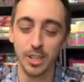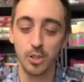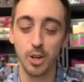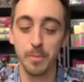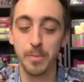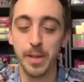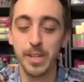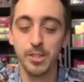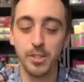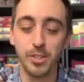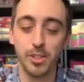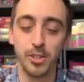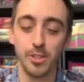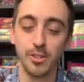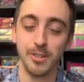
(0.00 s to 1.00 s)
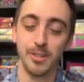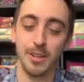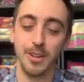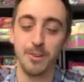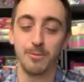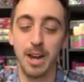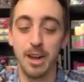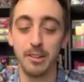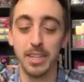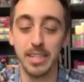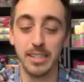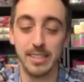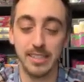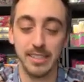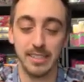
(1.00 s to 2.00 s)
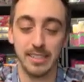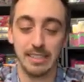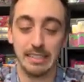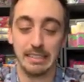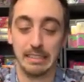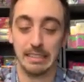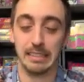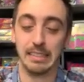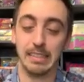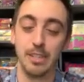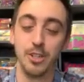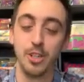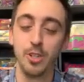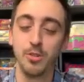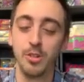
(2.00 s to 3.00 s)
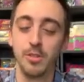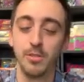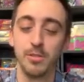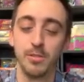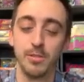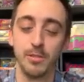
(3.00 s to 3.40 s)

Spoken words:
Trapinch, Rowlet, Choodle,